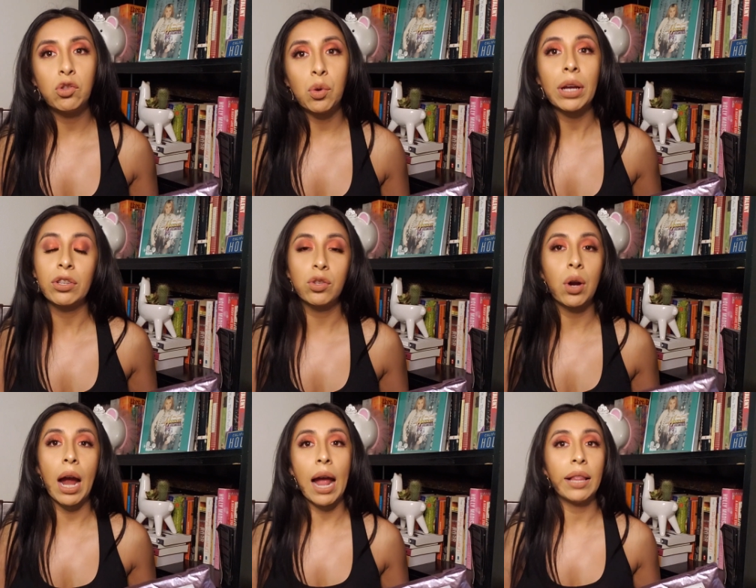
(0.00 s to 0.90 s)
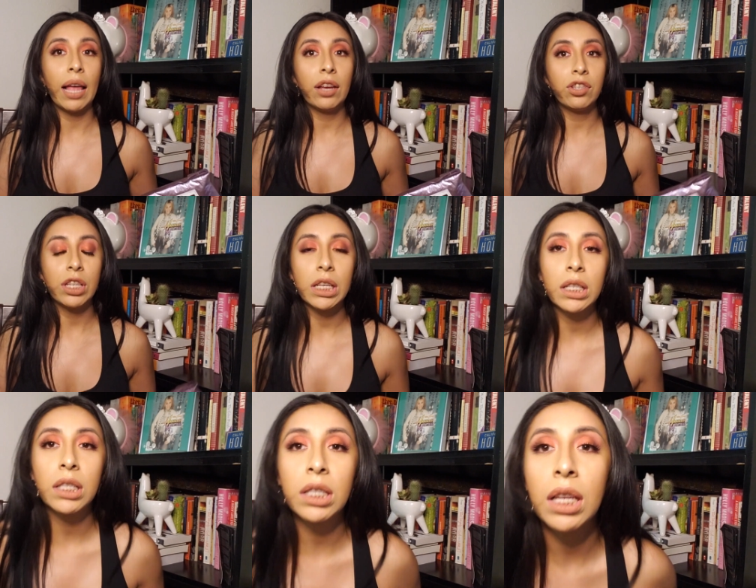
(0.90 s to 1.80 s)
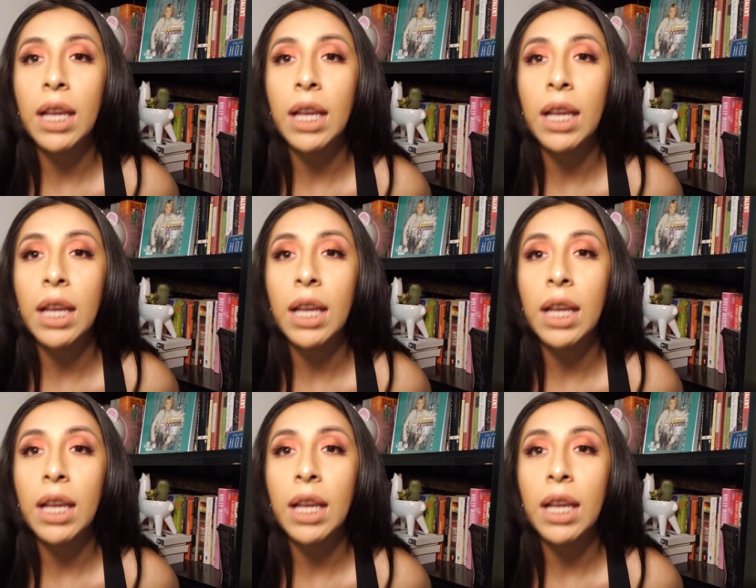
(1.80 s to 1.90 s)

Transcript: drugstore eyelashes,